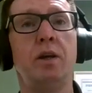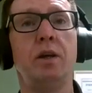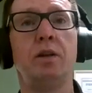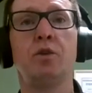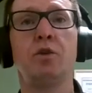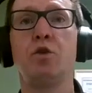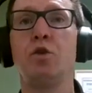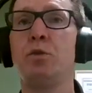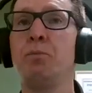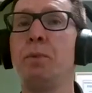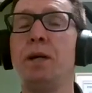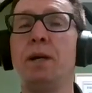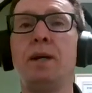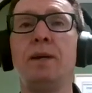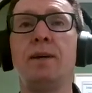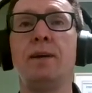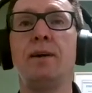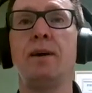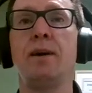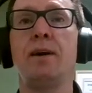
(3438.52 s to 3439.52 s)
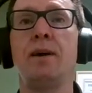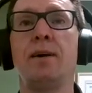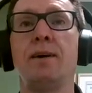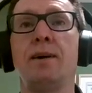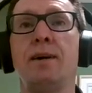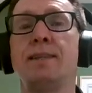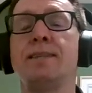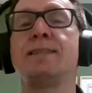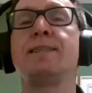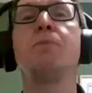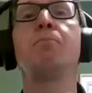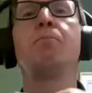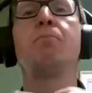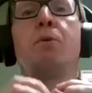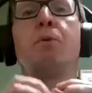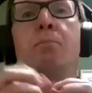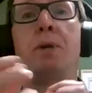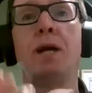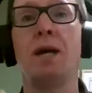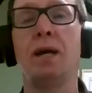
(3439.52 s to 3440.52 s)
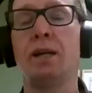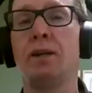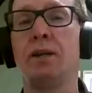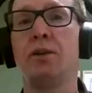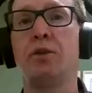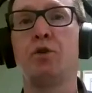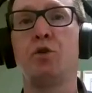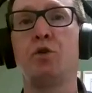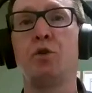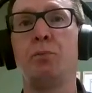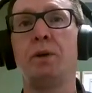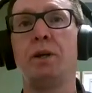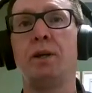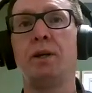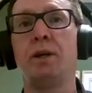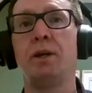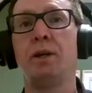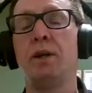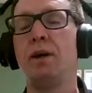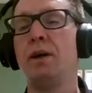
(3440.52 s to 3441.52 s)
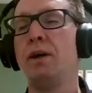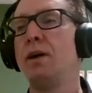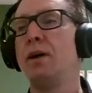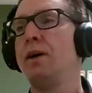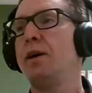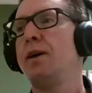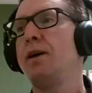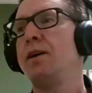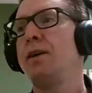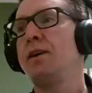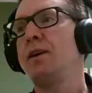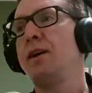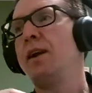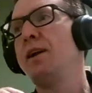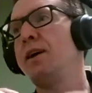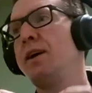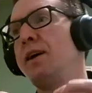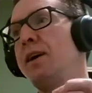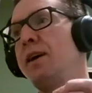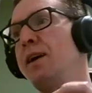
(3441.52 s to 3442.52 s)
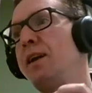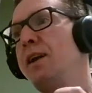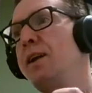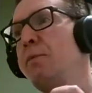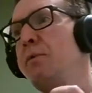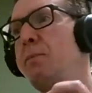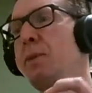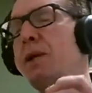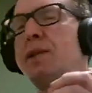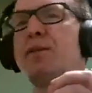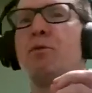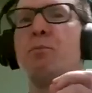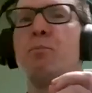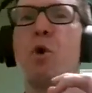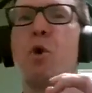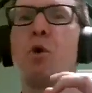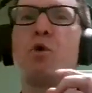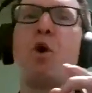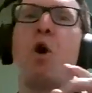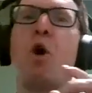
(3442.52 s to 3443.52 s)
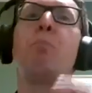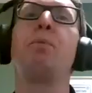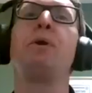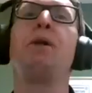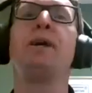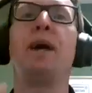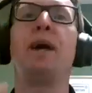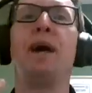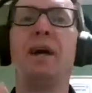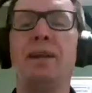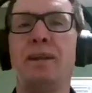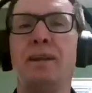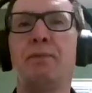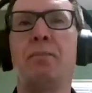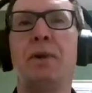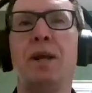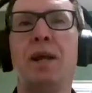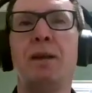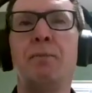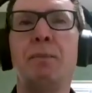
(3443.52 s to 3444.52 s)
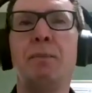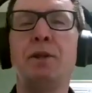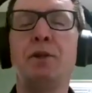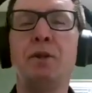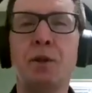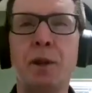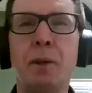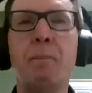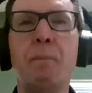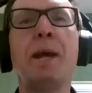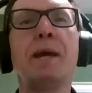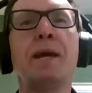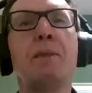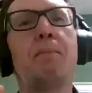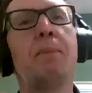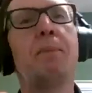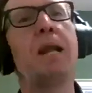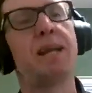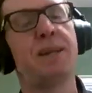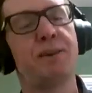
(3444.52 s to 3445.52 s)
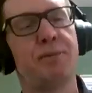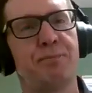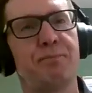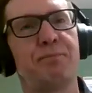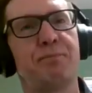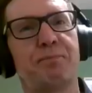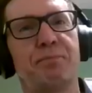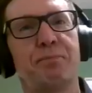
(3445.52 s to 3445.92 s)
It could be a simple plan, it could be a little bit more complicated plan, but you can make a plan.